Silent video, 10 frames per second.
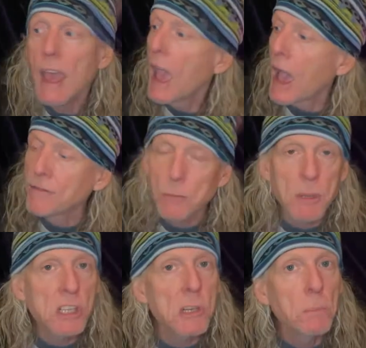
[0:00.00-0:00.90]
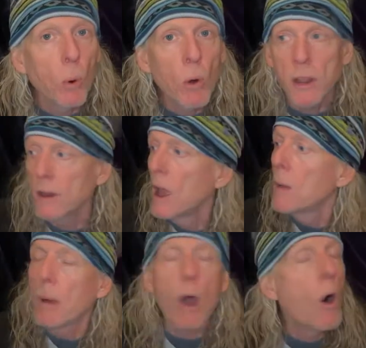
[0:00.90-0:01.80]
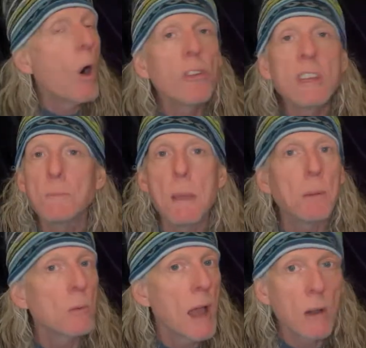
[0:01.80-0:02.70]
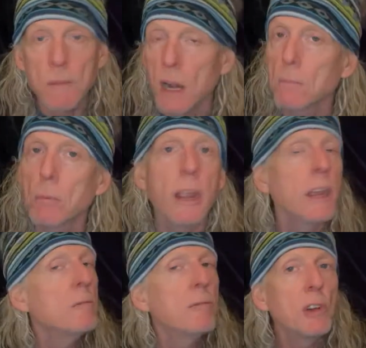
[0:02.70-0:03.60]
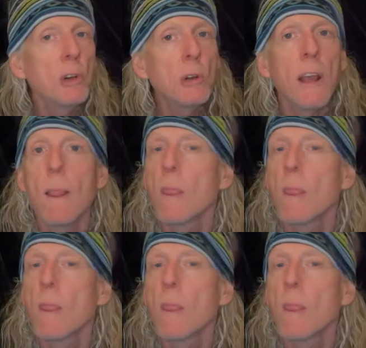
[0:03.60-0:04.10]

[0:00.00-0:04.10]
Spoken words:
have to be supported by all these people around them that are bringing them food,